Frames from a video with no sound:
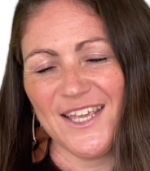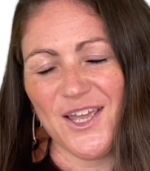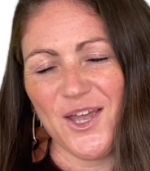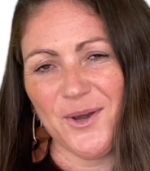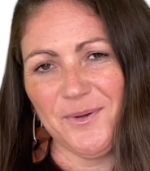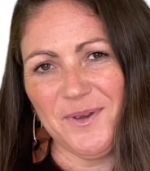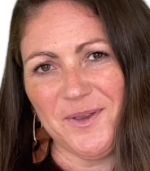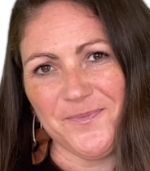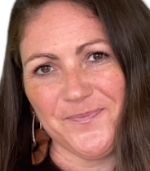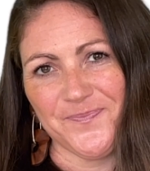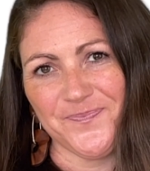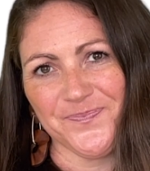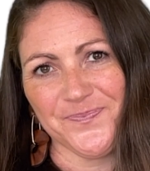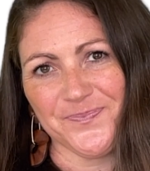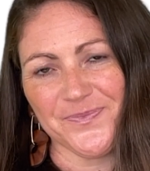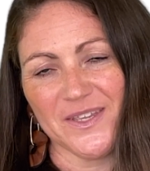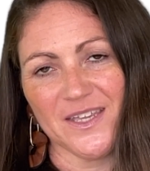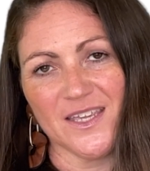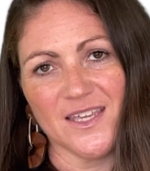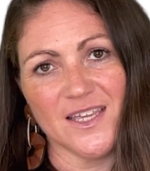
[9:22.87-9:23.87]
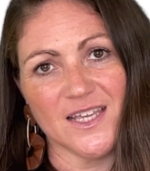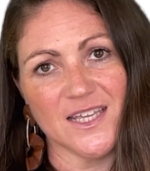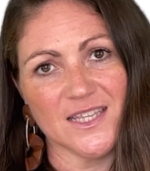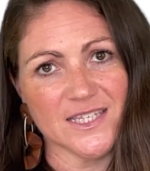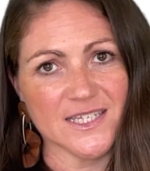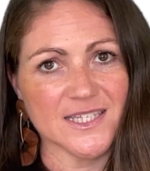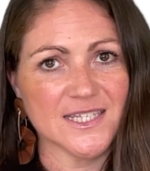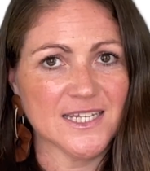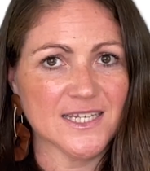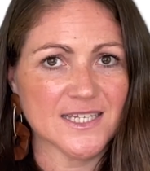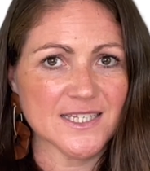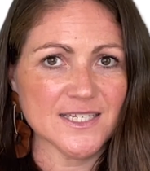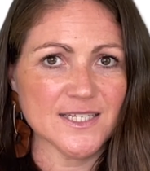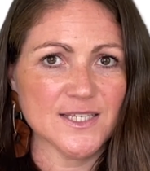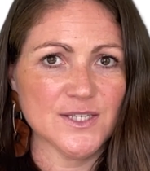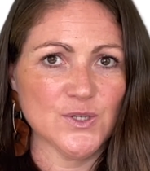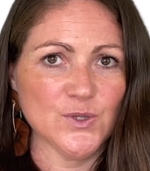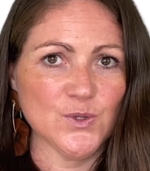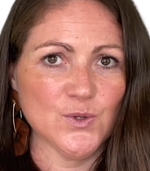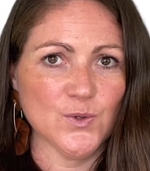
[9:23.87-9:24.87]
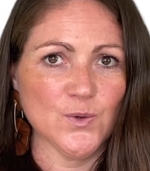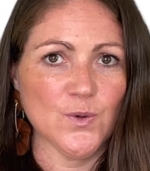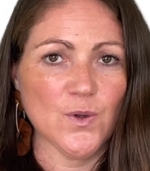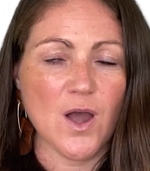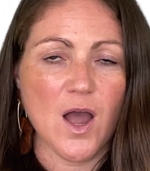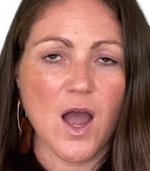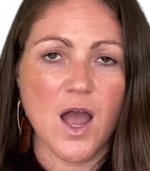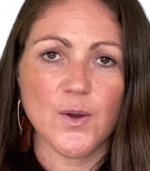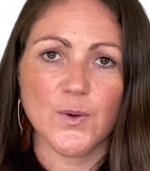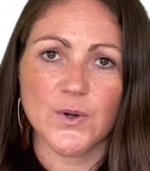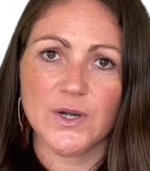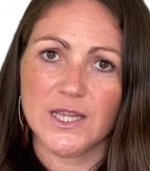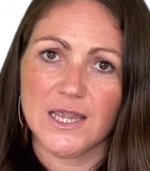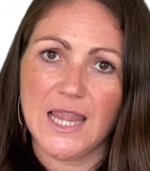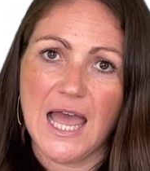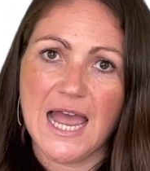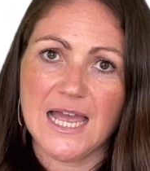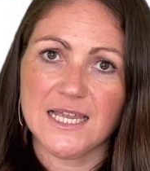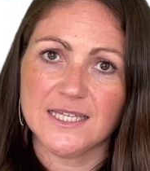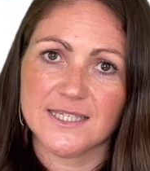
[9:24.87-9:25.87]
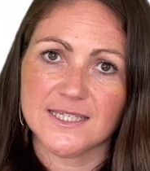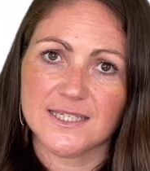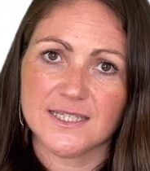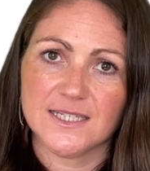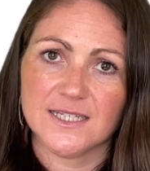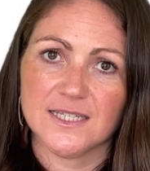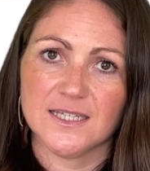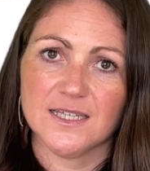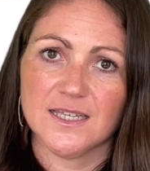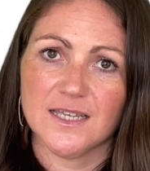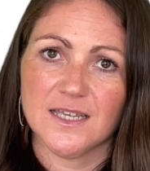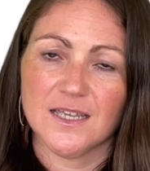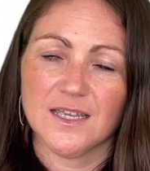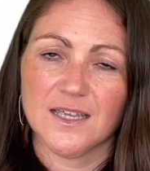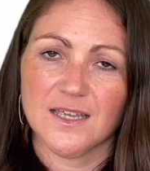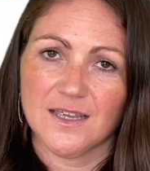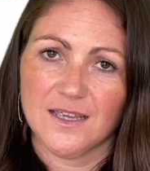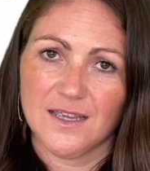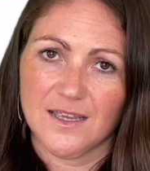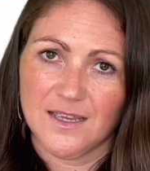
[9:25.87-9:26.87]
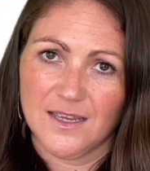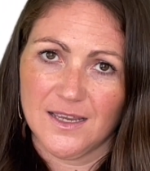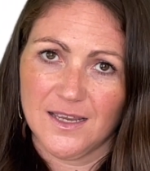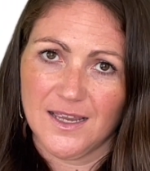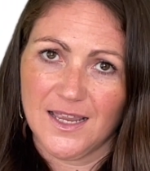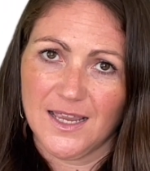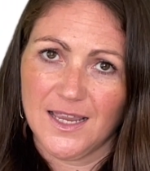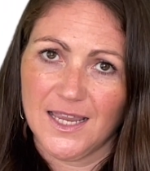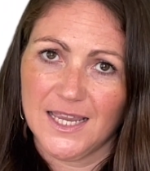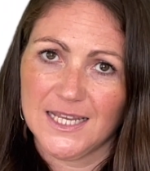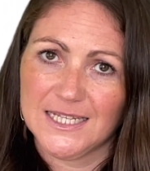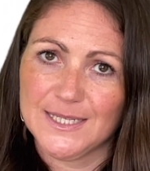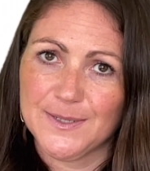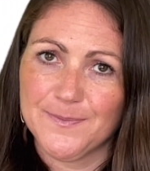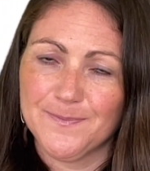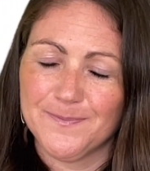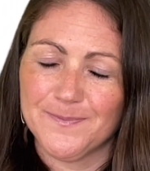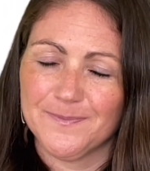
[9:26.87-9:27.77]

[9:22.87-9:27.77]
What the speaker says: All right, this takes us to our last idiom,